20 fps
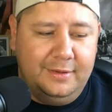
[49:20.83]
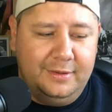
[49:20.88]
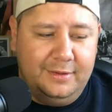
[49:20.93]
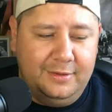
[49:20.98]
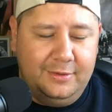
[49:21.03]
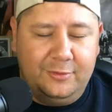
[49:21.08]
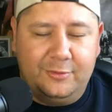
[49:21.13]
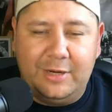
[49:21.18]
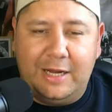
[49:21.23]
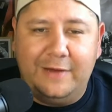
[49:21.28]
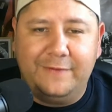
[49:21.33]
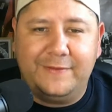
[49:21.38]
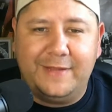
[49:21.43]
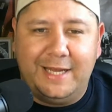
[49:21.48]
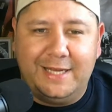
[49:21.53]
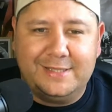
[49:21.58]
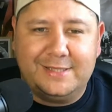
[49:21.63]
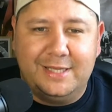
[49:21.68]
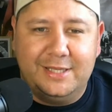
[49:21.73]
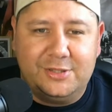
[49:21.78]
draft
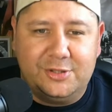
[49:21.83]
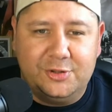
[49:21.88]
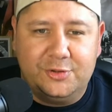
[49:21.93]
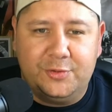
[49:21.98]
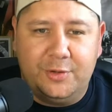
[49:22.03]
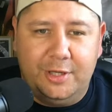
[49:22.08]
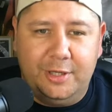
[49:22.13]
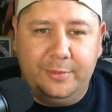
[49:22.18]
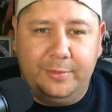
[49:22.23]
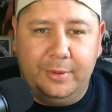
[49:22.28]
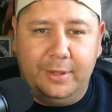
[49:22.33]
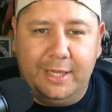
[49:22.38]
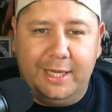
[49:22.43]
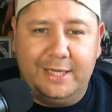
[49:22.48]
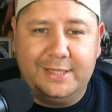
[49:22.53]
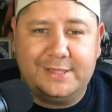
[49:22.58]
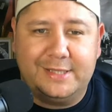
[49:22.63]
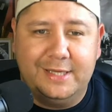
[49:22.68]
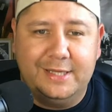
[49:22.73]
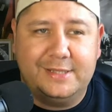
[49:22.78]
assets or tradable
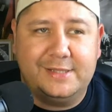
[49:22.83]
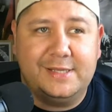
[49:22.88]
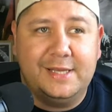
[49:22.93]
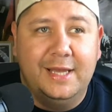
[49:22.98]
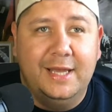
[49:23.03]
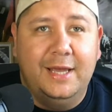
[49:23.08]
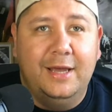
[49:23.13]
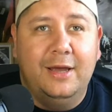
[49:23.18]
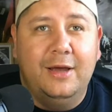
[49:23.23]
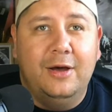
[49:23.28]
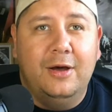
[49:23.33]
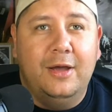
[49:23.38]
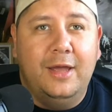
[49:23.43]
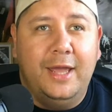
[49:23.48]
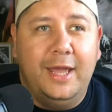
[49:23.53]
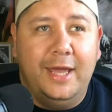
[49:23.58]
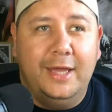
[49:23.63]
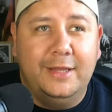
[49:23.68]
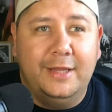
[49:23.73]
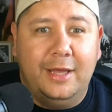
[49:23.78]
assets,
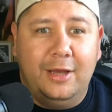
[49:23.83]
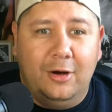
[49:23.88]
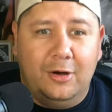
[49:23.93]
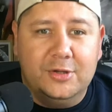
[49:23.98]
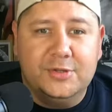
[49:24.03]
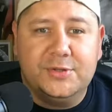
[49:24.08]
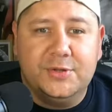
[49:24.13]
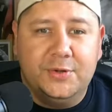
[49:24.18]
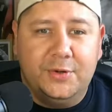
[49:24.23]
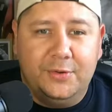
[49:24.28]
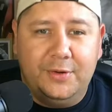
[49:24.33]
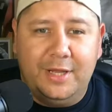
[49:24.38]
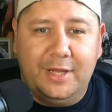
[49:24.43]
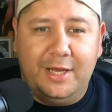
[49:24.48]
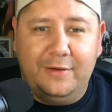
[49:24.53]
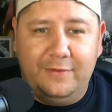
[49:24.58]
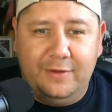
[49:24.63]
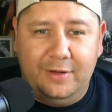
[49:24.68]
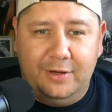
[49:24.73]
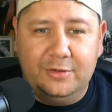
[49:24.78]
and they also don't
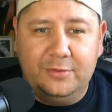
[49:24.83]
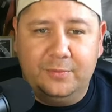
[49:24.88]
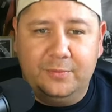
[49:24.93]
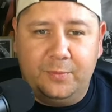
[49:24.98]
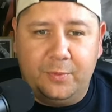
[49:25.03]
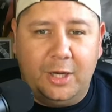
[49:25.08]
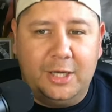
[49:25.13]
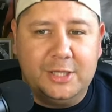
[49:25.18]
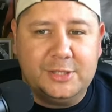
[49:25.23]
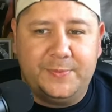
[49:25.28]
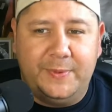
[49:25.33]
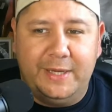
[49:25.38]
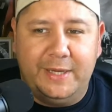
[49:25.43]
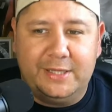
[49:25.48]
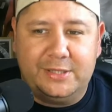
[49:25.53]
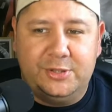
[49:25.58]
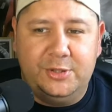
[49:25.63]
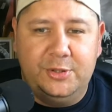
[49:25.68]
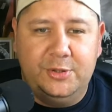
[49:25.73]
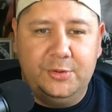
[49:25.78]
have young
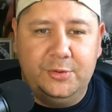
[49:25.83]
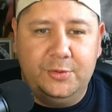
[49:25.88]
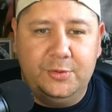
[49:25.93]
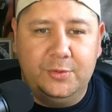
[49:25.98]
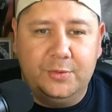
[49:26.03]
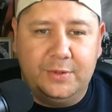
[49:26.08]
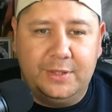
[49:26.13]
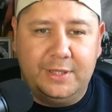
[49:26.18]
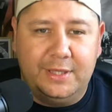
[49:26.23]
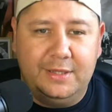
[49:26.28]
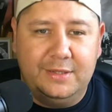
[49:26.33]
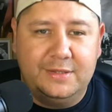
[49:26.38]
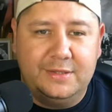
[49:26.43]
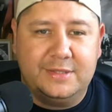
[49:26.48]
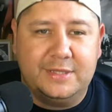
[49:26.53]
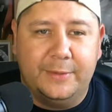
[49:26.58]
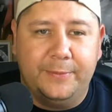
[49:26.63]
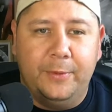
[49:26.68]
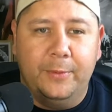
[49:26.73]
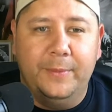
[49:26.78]
prospects who can
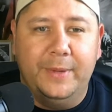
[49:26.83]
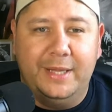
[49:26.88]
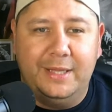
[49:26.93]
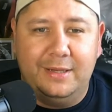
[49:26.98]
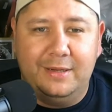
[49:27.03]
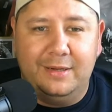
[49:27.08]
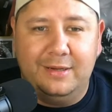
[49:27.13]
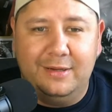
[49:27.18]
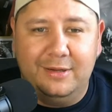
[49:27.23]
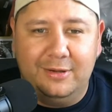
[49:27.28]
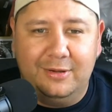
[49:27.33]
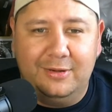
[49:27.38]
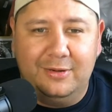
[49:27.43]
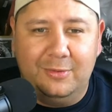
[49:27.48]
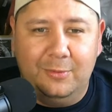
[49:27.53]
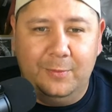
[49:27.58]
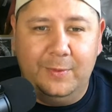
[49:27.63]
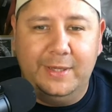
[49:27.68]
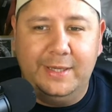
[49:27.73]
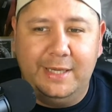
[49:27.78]
supplement
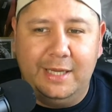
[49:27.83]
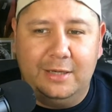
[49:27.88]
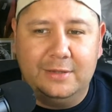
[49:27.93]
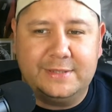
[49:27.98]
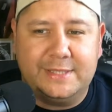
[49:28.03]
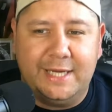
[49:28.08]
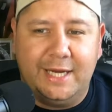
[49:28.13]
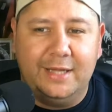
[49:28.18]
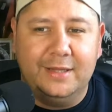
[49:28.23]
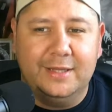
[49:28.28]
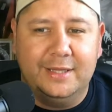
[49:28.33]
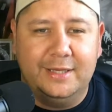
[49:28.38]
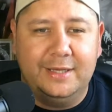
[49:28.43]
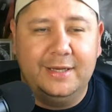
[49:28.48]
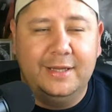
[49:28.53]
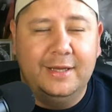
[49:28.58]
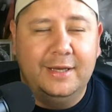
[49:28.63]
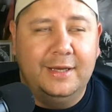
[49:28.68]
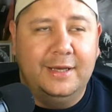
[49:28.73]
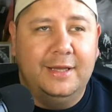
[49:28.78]
win now talent.
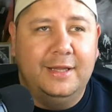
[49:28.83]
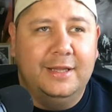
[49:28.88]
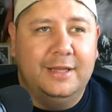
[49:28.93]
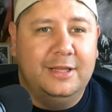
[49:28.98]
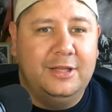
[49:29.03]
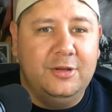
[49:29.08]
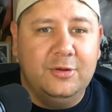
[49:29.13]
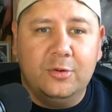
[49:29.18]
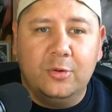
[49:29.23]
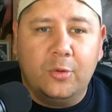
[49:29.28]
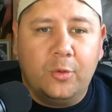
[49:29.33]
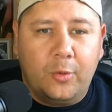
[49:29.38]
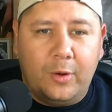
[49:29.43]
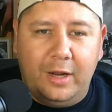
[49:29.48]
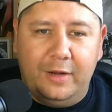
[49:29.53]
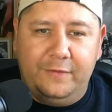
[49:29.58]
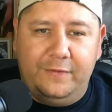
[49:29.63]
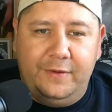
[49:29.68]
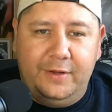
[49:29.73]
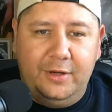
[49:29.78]
You don't
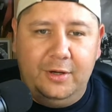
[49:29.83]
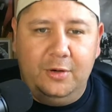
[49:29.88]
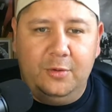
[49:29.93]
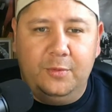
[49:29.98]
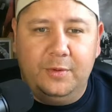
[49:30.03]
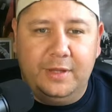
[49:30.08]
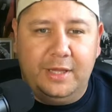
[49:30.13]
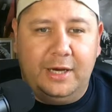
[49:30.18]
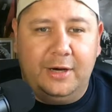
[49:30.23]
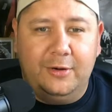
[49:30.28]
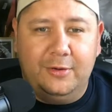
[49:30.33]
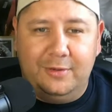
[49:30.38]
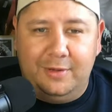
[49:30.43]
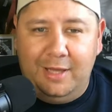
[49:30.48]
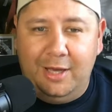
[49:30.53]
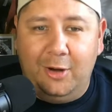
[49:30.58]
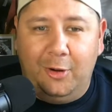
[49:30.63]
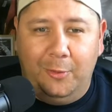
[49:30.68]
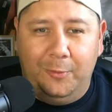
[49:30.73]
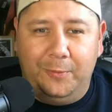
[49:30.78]
arrive here without
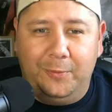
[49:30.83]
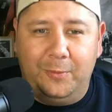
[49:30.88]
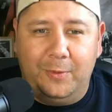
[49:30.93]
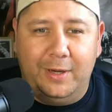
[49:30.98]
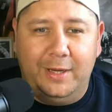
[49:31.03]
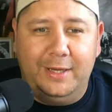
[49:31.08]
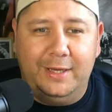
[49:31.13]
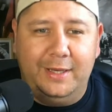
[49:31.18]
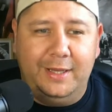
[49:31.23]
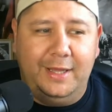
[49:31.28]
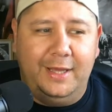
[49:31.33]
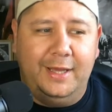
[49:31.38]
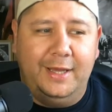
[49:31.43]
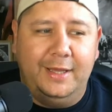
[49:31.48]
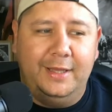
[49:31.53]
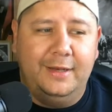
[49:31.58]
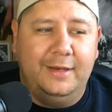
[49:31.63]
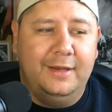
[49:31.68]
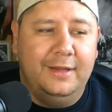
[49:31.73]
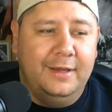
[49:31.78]
help, right?
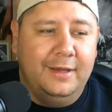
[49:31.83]
And